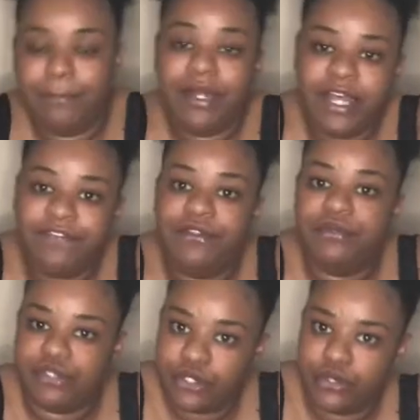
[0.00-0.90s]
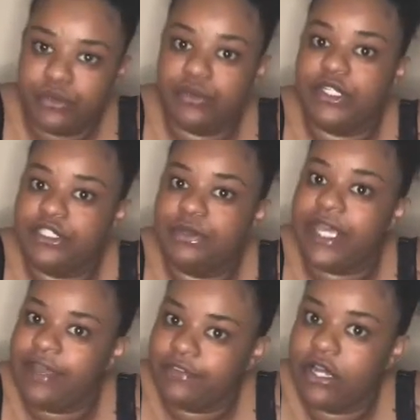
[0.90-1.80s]
But if you do, which
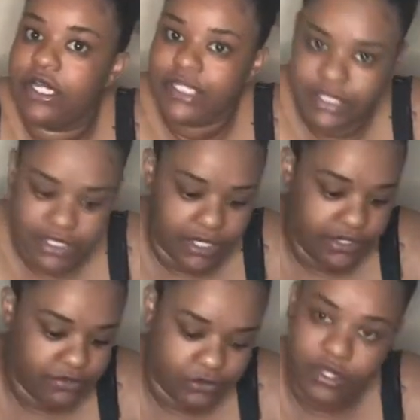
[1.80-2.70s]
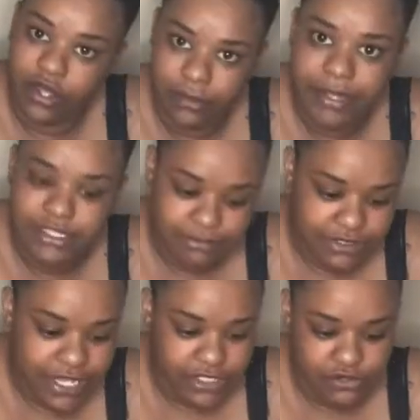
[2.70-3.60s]
we have all done, we all make
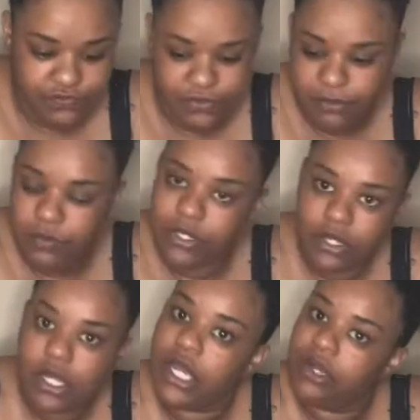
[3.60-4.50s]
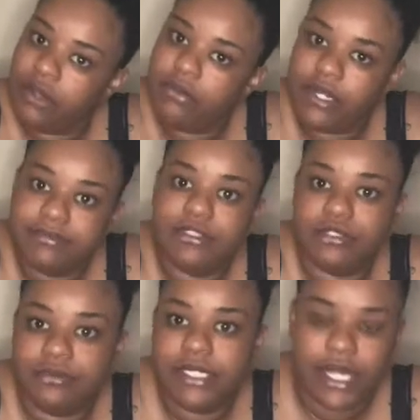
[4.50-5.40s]
mistakes, you feel me? We all got growing up to
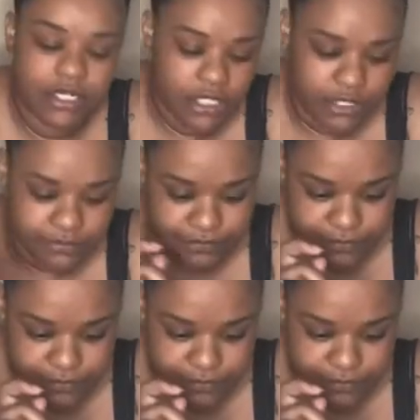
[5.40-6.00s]
do, we gotta learn.